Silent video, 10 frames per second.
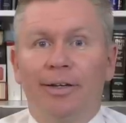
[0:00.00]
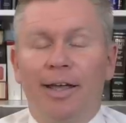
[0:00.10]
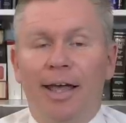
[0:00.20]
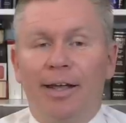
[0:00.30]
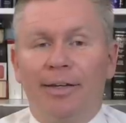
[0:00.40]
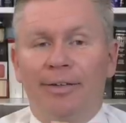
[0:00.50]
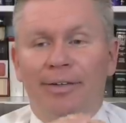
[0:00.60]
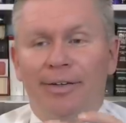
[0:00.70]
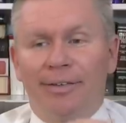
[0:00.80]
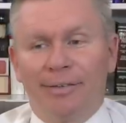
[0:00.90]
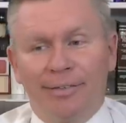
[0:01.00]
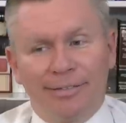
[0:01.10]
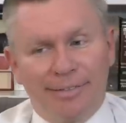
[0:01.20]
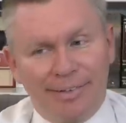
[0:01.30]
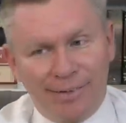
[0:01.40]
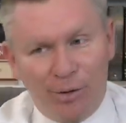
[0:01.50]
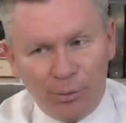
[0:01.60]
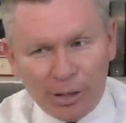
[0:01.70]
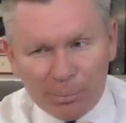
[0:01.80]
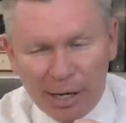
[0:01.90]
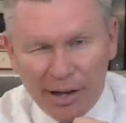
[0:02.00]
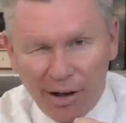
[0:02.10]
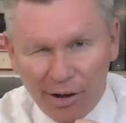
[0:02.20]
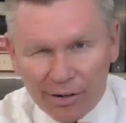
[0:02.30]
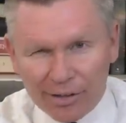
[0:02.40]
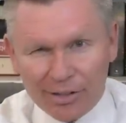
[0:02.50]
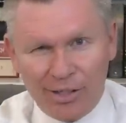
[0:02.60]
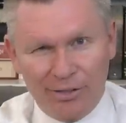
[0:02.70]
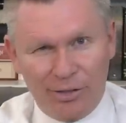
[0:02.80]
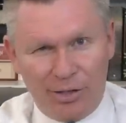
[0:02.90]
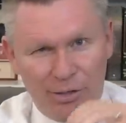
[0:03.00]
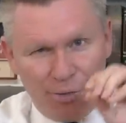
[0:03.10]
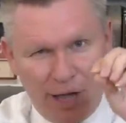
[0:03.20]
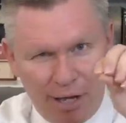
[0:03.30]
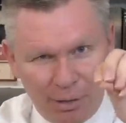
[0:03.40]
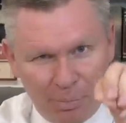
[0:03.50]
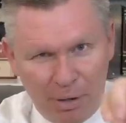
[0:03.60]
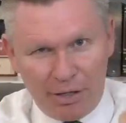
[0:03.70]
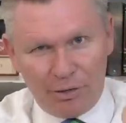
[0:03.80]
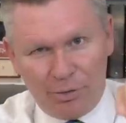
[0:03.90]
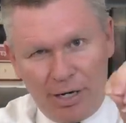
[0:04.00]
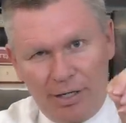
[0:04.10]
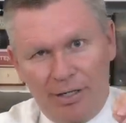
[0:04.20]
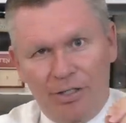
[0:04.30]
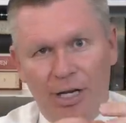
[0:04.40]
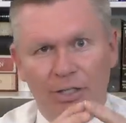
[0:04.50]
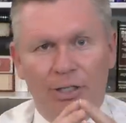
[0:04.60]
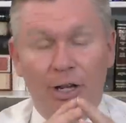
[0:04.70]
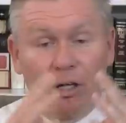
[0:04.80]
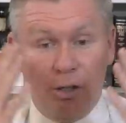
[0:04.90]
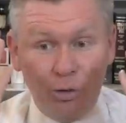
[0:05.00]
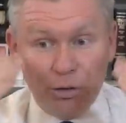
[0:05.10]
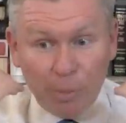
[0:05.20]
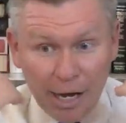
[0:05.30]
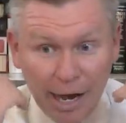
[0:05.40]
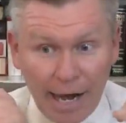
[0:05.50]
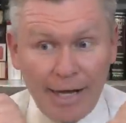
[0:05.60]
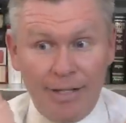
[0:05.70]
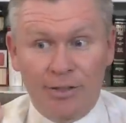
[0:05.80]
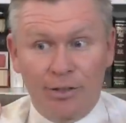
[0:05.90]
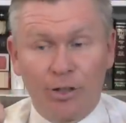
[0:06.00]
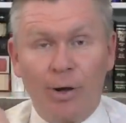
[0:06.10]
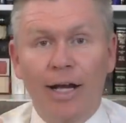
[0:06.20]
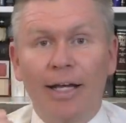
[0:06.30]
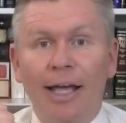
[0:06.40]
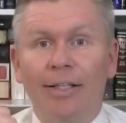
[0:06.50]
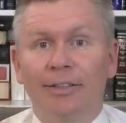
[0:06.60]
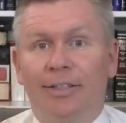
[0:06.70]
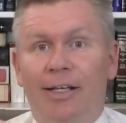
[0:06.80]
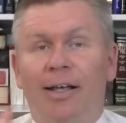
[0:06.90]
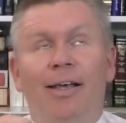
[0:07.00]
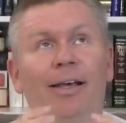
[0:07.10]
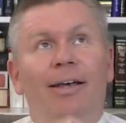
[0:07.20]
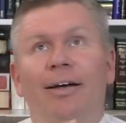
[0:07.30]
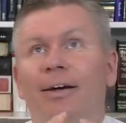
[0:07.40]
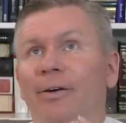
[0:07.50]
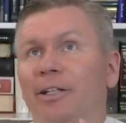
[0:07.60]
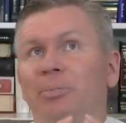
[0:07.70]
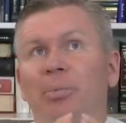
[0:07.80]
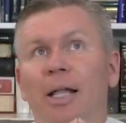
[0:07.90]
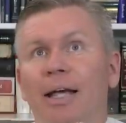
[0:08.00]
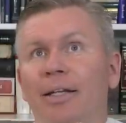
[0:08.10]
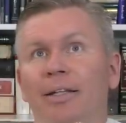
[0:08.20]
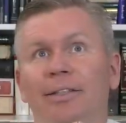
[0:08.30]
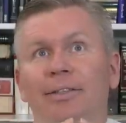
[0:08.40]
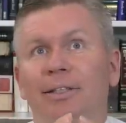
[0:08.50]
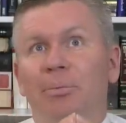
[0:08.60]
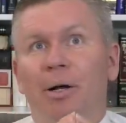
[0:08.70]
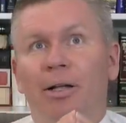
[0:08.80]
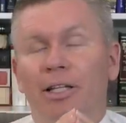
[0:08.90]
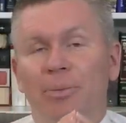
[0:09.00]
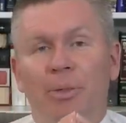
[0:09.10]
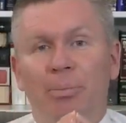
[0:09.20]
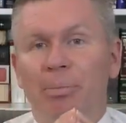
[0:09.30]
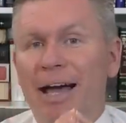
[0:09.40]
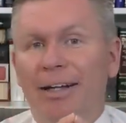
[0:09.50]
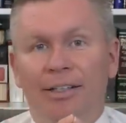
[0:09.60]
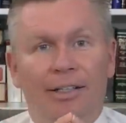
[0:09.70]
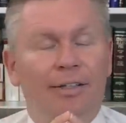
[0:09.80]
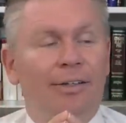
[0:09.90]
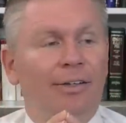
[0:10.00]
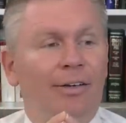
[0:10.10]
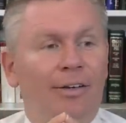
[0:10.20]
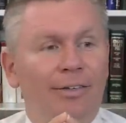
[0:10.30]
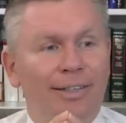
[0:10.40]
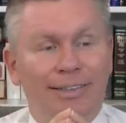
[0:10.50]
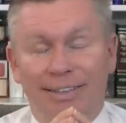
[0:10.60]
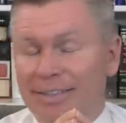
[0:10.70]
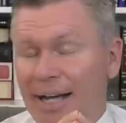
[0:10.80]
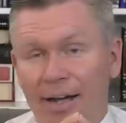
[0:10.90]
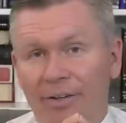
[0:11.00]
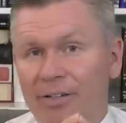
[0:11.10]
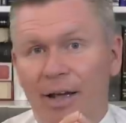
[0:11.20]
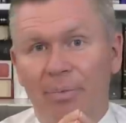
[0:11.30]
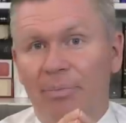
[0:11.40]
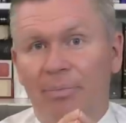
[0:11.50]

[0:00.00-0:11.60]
And hold up my heart so that you can't penetrate and touch it. Close my eyes so I can't see. Oh, it's blindness that Paul has been battling this entire time.